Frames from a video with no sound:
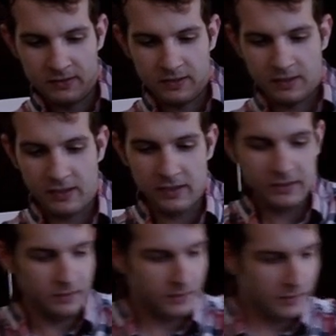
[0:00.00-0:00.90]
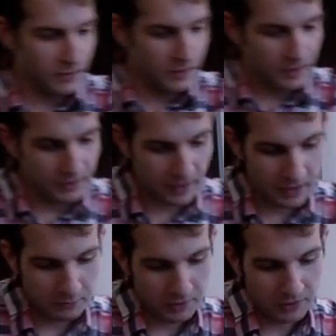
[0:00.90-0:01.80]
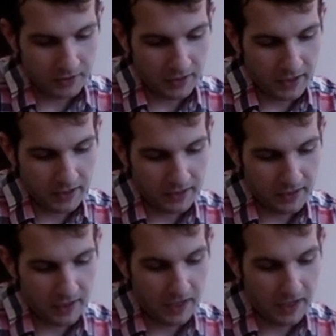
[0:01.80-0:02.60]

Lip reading: Alright. And now we're going to add